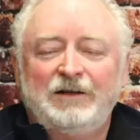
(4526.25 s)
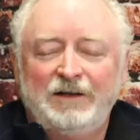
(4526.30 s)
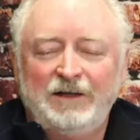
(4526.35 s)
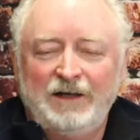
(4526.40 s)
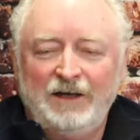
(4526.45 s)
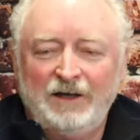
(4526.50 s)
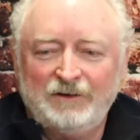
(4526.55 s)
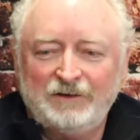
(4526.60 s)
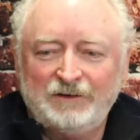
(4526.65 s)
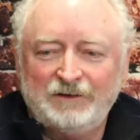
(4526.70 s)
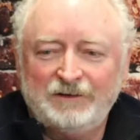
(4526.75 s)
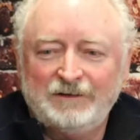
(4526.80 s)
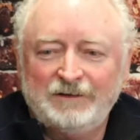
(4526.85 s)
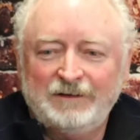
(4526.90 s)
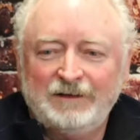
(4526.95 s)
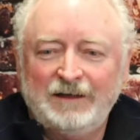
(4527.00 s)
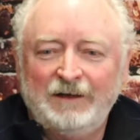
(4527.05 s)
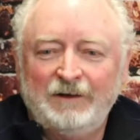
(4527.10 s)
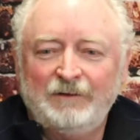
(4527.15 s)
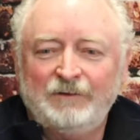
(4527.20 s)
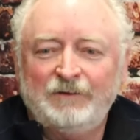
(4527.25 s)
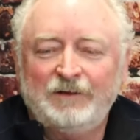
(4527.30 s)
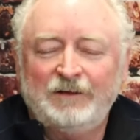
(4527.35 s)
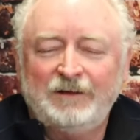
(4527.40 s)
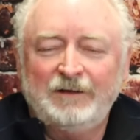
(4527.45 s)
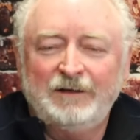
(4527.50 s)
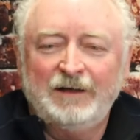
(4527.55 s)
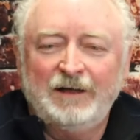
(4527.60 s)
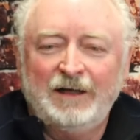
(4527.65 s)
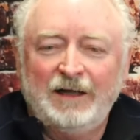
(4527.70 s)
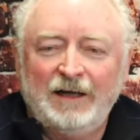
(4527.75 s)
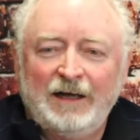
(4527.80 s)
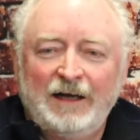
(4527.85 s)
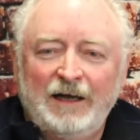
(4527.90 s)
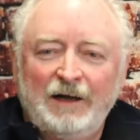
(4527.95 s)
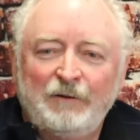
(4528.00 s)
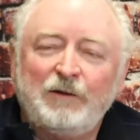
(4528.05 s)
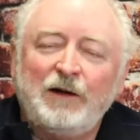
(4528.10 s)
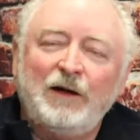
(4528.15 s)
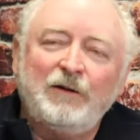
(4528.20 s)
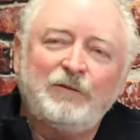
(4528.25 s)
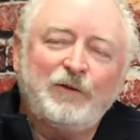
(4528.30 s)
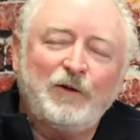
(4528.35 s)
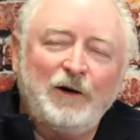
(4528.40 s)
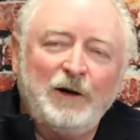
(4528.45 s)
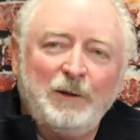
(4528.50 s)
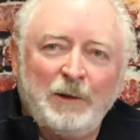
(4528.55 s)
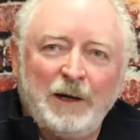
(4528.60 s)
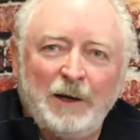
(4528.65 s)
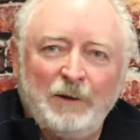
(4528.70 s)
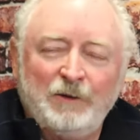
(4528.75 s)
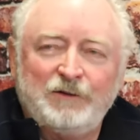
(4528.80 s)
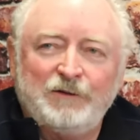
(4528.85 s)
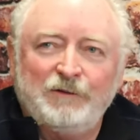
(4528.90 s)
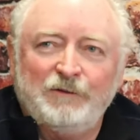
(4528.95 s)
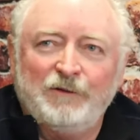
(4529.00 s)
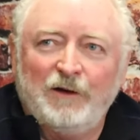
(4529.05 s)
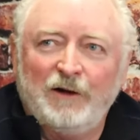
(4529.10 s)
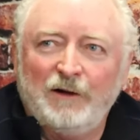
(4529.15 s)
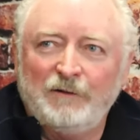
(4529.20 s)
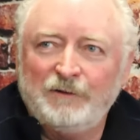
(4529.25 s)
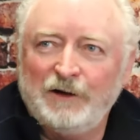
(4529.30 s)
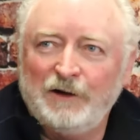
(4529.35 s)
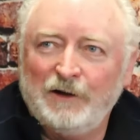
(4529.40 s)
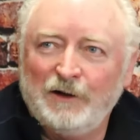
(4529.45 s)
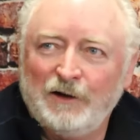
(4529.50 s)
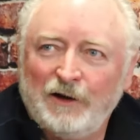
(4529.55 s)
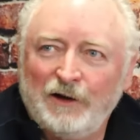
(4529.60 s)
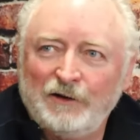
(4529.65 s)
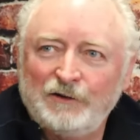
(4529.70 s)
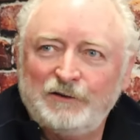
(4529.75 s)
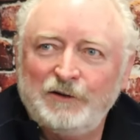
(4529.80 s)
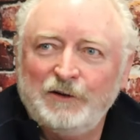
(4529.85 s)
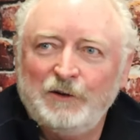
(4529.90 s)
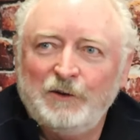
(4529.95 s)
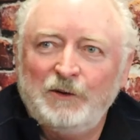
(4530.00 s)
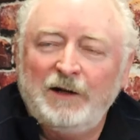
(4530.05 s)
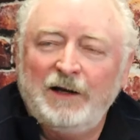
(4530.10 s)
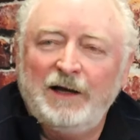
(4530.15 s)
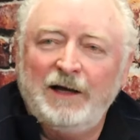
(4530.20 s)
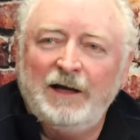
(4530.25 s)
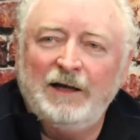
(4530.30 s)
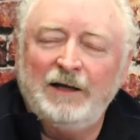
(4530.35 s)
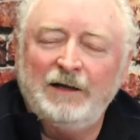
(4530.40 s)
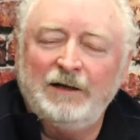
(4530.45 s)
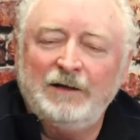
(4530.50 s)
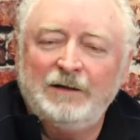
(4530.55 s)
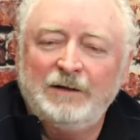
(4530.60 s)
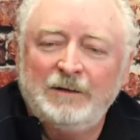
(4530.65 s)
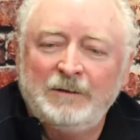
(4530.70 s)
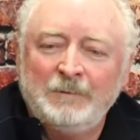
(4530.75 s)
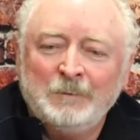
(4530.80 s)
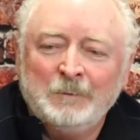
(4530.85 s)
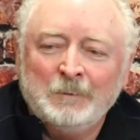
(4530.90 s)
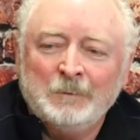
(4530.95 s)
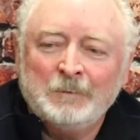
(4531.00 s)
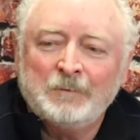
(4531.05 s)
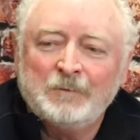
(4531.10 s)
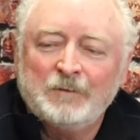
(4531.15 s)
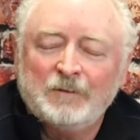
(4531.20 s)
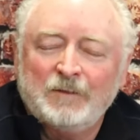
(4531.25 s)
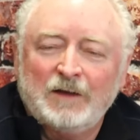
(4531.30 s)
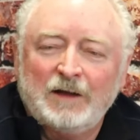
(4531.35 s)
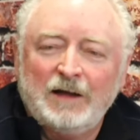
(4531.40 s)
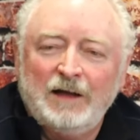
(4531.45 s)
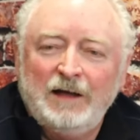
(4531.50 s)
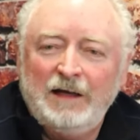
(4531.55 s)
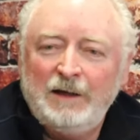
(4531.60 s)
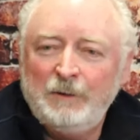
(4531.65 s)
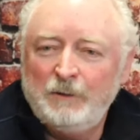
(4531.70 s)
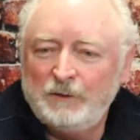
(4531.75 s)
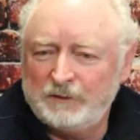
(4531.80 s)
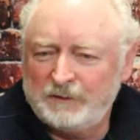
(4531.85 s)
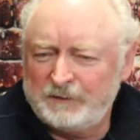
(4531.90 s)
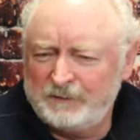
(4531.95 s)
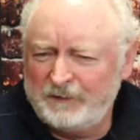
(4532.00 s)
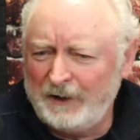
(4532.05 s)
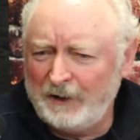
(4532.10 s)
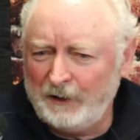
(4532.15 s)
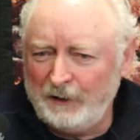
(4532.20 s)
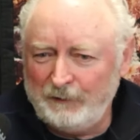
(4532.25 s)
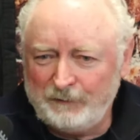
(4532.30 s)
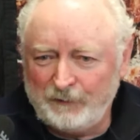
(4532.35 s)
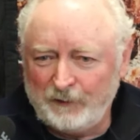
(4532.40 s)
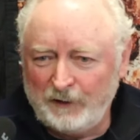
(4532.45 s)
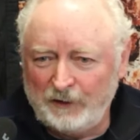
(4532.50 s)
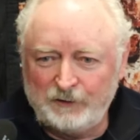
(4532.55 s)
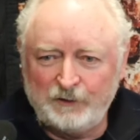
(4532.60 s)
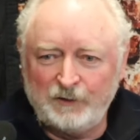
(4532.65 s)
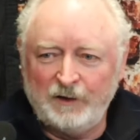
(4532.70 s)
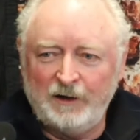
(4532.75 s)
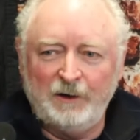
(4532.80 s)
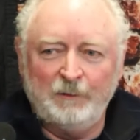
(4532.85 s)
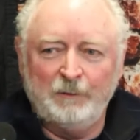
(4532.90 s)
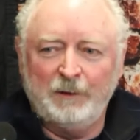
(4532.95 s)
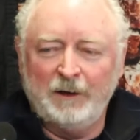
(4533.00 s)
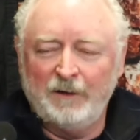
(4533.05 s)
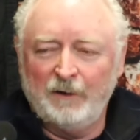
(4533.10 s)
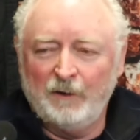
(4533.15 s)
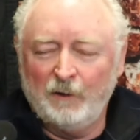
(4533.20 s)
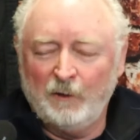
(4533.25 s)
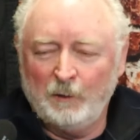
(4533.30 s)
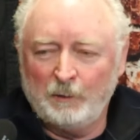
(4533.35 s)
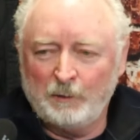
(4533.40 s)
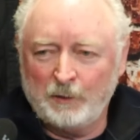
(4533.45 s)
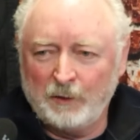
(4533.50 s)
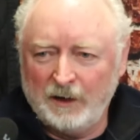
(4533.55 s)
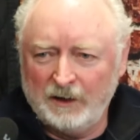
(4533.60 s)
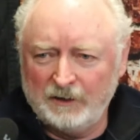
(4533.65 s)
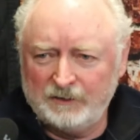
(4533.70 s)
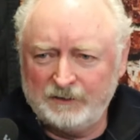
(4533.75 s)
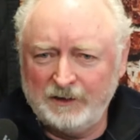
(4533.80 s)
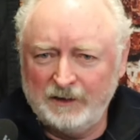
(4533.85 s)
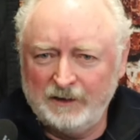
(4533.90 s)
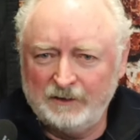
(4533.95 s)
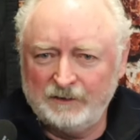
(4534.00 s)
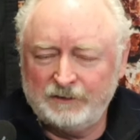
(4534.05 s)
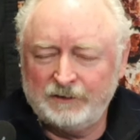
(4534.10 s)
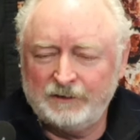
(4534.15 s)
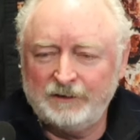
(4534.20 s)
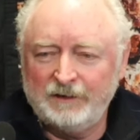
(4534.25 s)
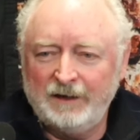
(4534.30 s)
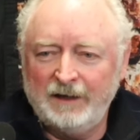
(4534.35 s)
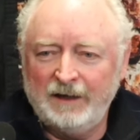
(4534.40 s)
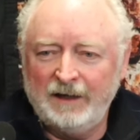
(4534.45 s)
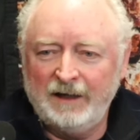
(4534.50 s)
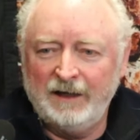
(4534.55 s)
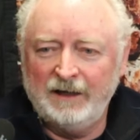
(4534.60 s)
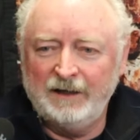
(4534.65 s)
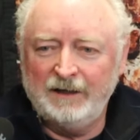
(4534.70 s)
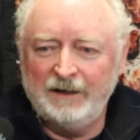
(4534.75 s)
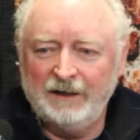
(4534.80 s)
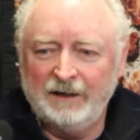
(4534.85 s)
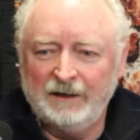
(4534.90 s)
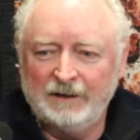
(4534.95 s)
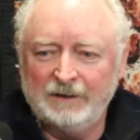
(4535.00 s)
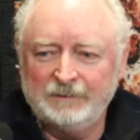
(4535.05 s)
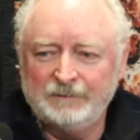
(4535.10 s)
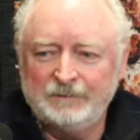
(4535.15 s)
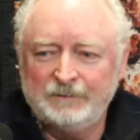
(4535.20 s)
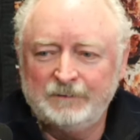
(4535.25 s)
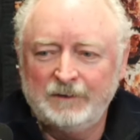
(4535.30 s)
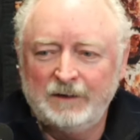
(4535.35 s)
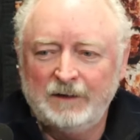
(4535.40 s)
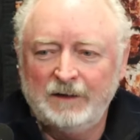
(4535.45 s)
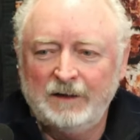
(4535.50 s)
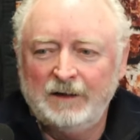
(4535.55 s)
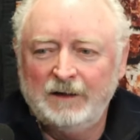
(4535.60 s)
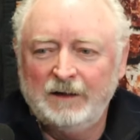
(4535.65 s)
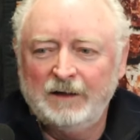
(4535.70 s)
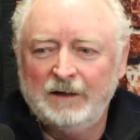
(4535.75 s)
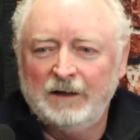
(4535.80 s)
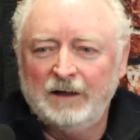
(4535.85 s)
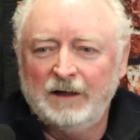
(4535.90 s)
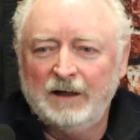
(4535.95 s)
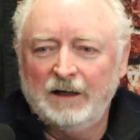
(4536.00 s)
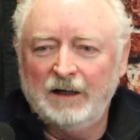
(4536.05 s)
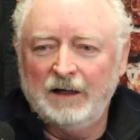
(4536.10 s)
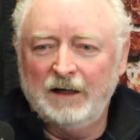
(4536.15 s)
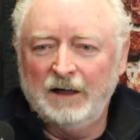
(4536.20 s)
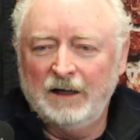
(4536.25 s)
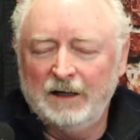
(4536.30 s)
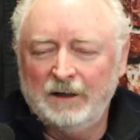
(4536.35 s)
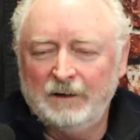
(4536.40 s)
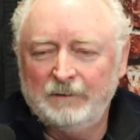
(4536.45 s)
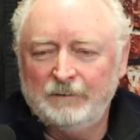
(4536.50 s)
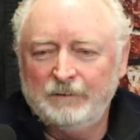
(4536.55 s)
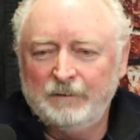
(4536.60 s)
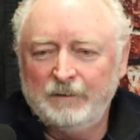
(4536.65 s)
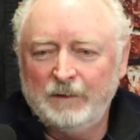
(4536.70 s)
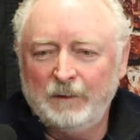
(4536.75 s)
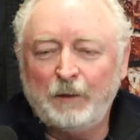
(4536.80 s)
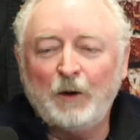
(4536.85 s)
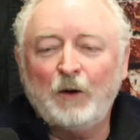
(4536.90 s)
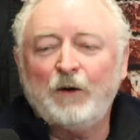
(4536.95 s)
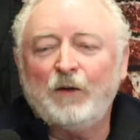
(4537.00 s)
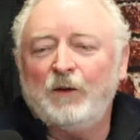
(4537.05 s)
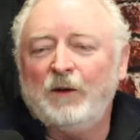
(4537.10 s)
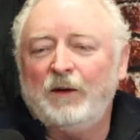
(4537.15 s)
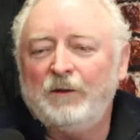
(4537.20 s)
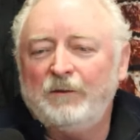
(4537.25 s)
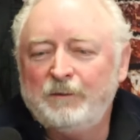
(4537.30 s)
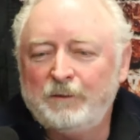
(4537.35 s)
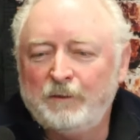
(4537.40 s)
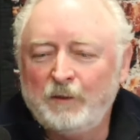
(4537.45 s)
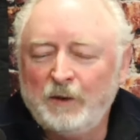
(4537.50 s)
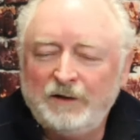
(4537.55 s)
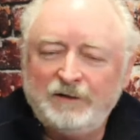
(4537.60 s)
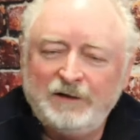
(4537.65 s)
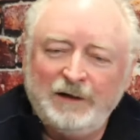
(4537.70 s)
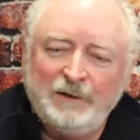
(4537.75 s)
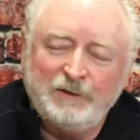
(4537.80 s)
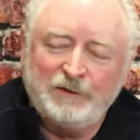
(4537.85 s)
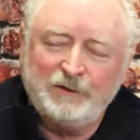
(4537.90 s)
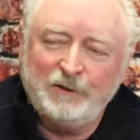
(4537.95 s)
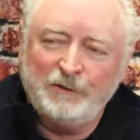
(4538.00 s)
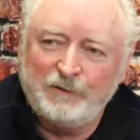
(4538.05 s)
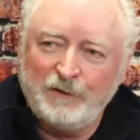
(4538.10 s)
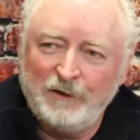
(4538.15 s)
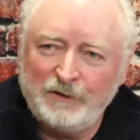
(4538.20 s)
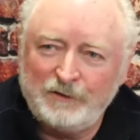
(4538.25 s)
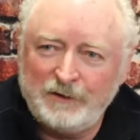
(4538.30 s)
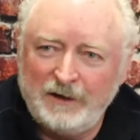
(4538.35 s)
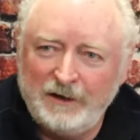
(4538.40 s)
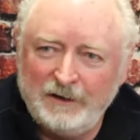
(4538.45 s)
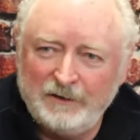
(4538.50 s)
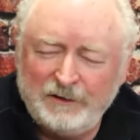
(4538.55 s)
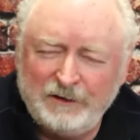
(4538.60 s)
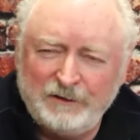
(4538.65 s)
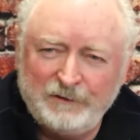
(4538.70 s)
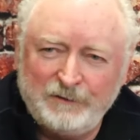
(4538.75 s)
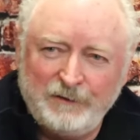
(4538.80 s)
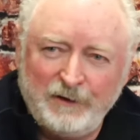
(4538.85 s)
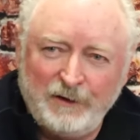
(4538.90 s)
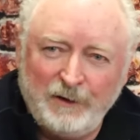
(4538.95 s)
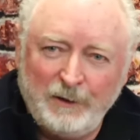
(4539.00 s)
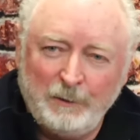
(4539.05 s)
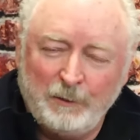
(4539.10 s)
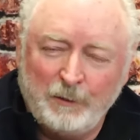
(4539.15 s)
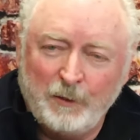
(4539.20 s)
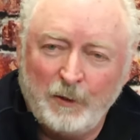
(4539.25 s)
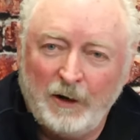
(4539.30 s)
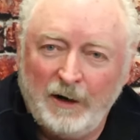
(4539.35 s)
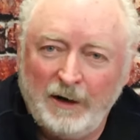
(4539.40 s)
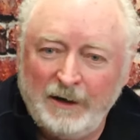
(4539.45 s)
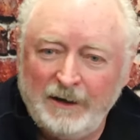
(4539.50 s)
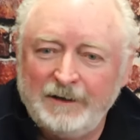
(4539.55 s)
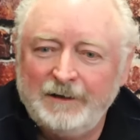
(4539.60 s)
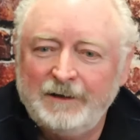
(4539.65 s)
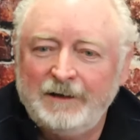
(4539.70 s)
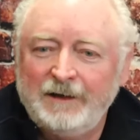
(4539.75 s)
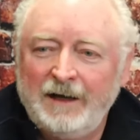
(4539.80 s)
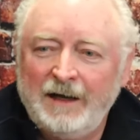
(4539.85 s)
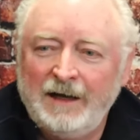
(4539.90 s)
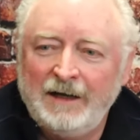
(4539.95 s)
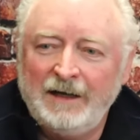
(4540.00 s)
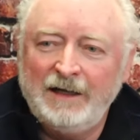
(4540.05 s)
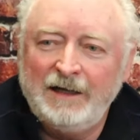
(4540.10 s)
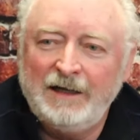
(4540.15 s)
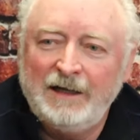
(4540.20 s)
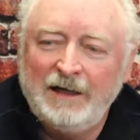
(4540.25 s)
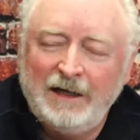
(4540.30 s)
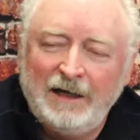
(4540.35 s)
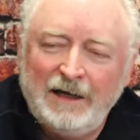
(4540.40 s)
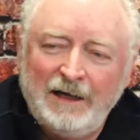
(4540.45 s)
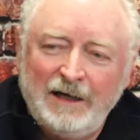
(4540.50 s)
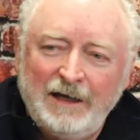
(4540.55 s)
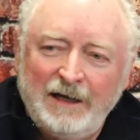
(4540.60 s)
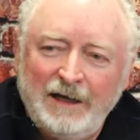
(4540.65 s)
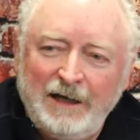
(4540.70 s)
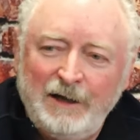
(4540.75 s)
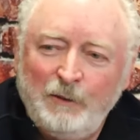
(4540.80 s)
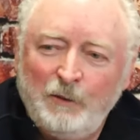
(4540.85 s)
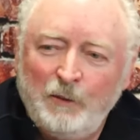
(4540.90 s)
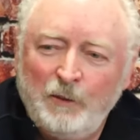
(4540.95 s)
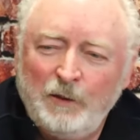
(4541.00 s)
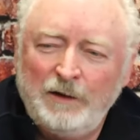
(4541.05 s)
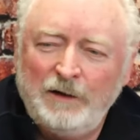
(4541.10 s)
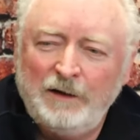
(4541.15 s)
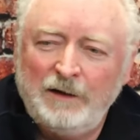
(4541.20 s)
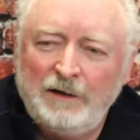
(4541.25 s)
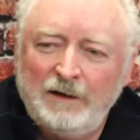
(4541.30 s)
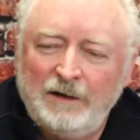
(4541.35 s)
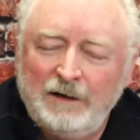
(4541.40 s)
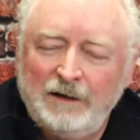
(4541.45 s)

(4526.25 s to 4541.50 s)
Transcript: Yes. Uh, a, a friend of mine was involved in a lawsuit and he was fairly frustrated by the whole process. And uh, uh, part of the reason he was so frustrated is he's very bright, and he he wouldn't